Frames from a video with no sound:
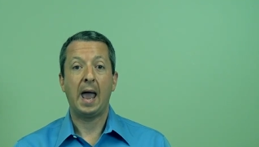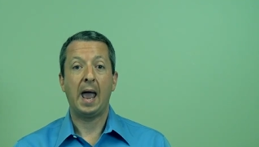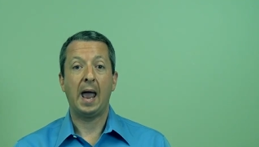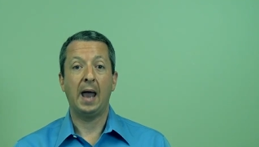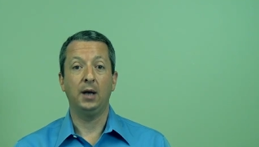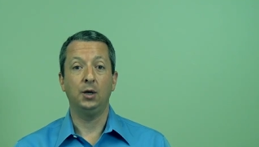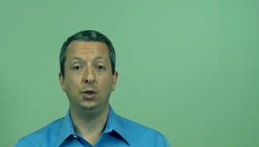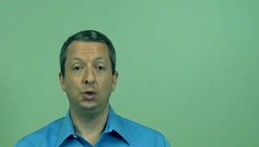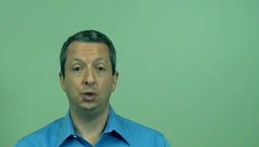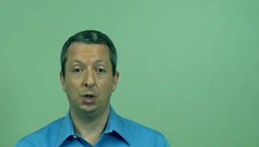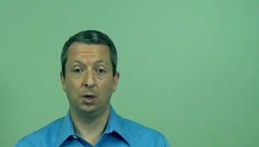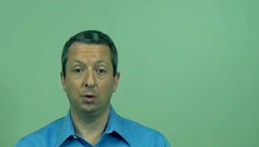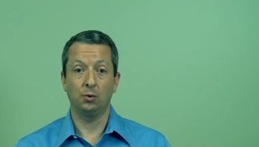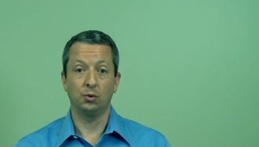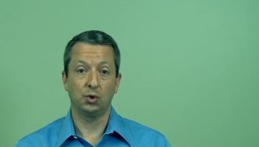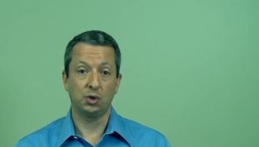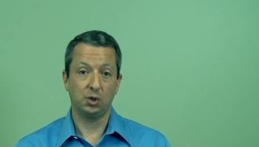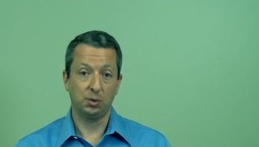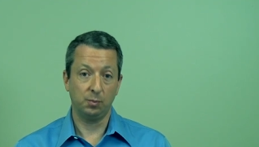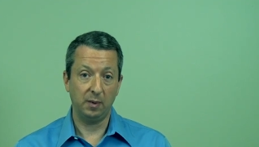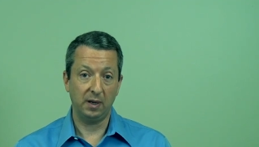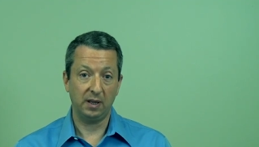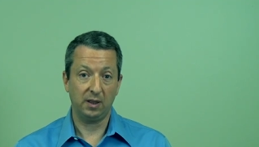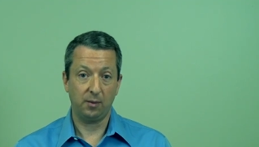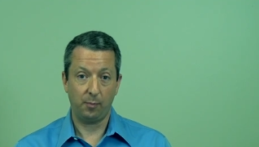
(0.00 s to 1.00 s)
and Joan
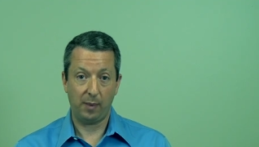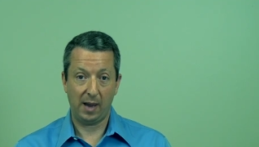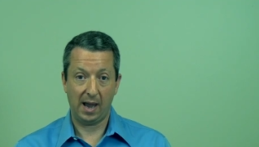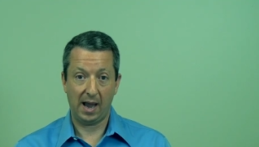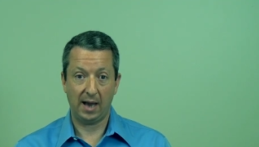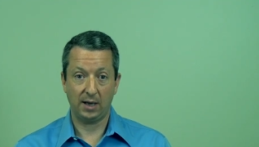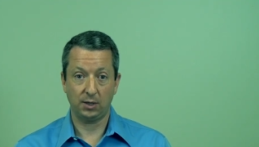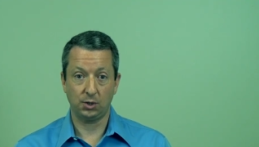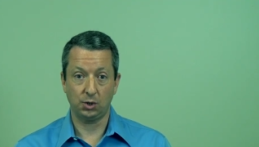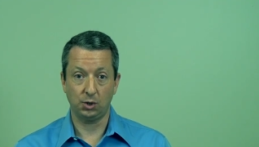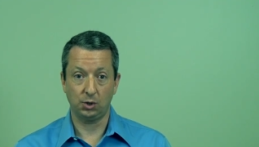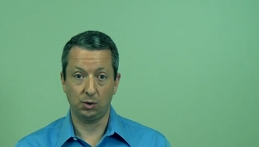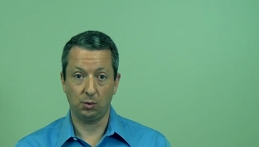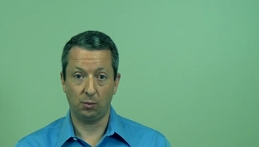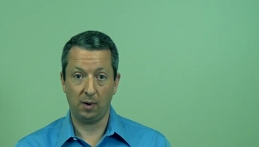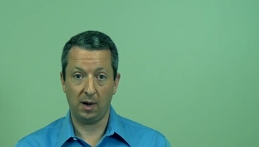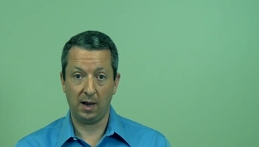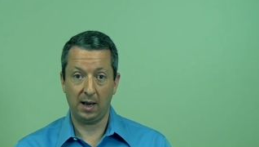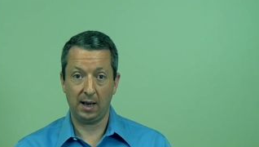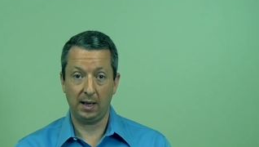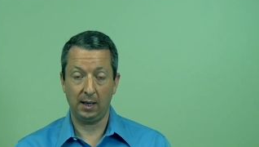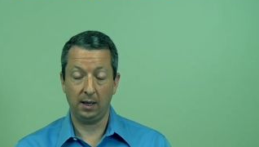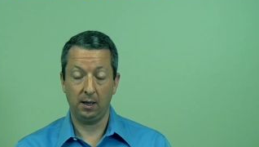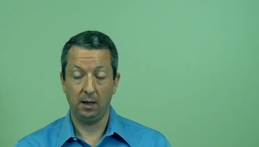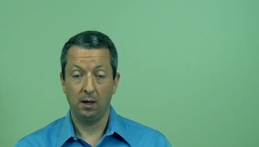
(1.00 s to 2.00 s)
Smith passes
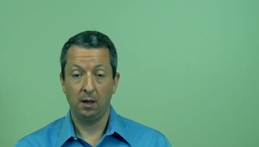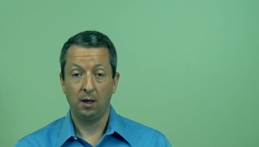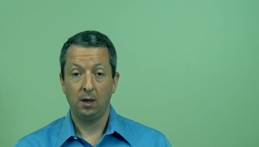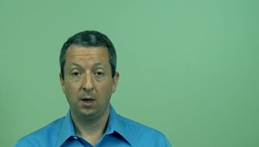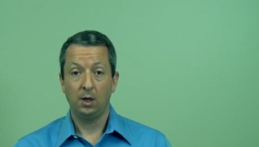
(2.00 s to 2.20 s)
away,